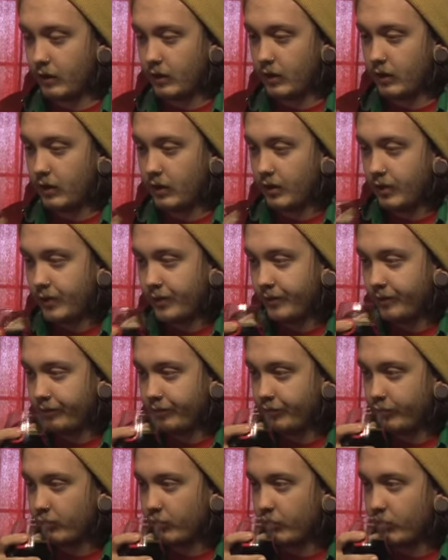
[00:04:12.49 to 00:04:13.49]

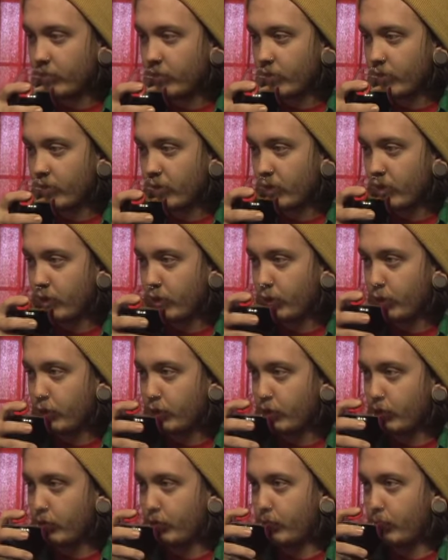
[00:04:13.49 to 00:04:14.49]

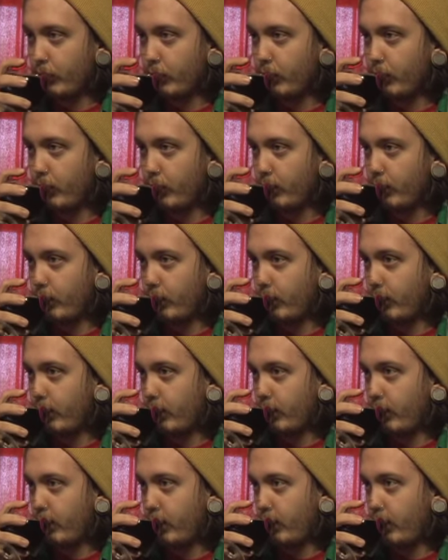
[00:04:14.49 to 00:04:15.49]

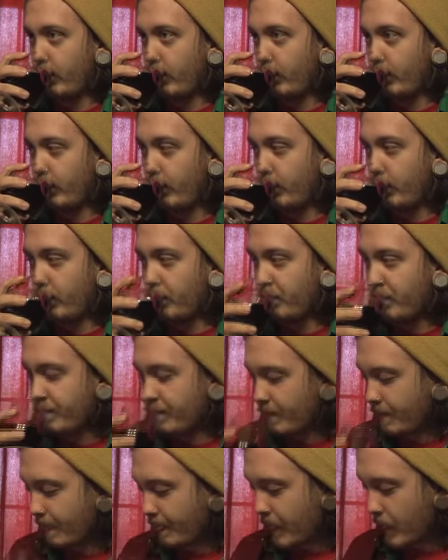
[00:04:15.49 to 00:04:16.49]

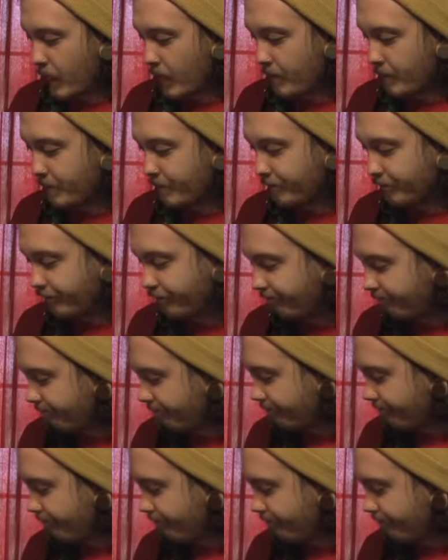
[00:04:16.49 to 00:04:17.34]
(no one is talking)